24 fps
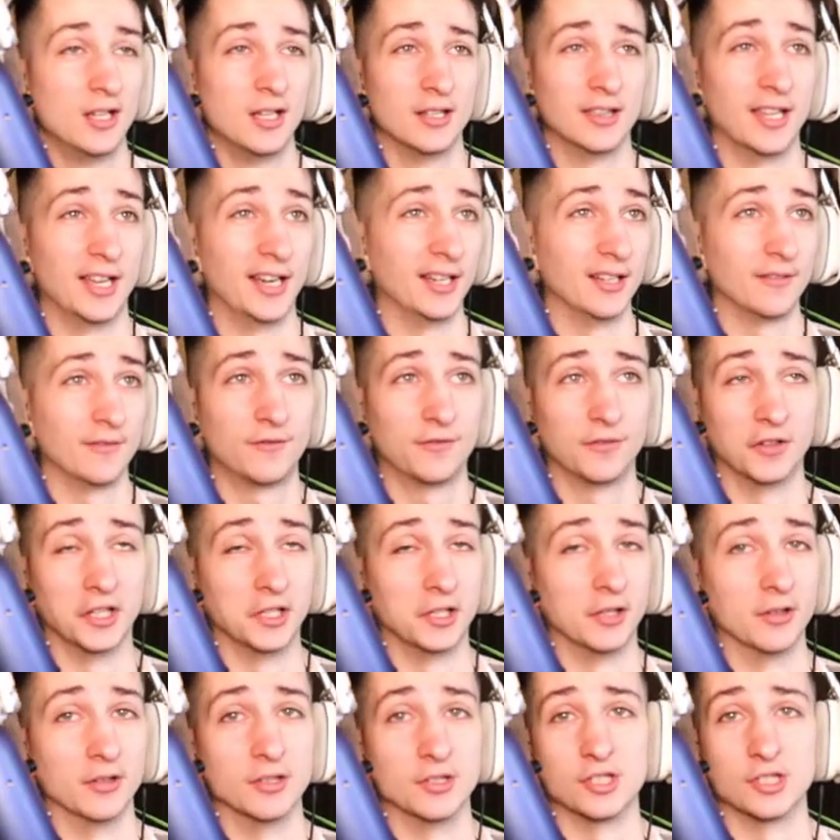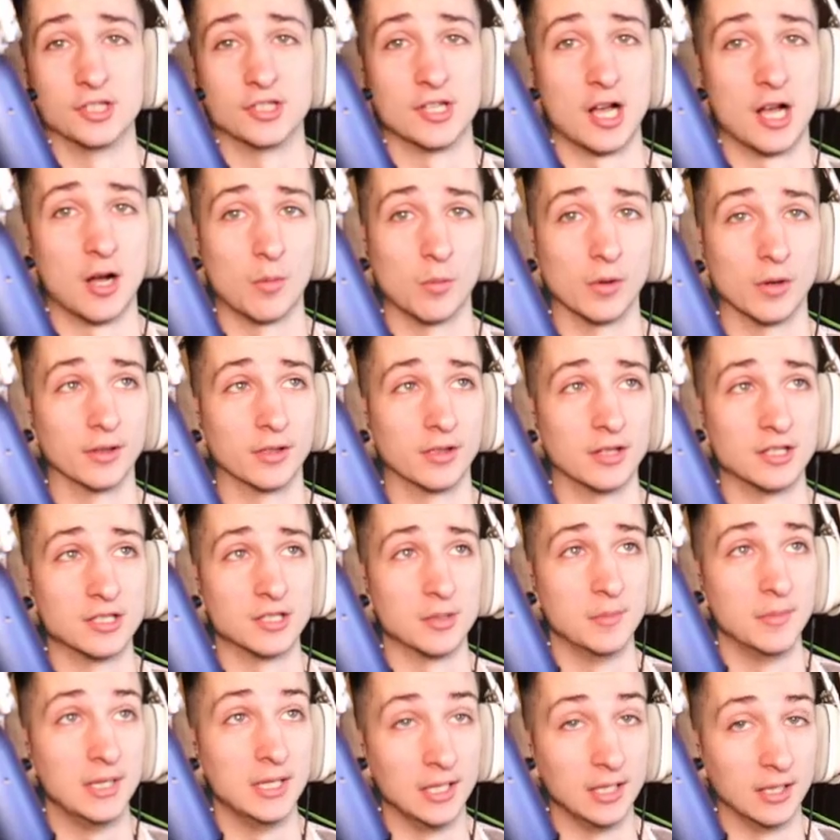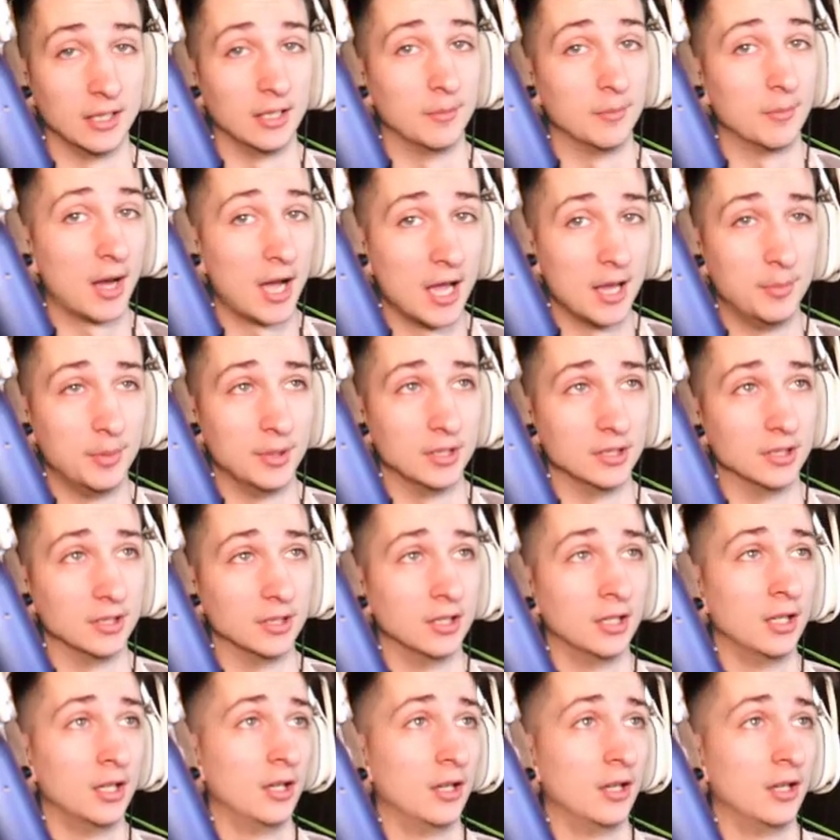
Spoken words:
that Flicker is just not worth it to me, in my opinion.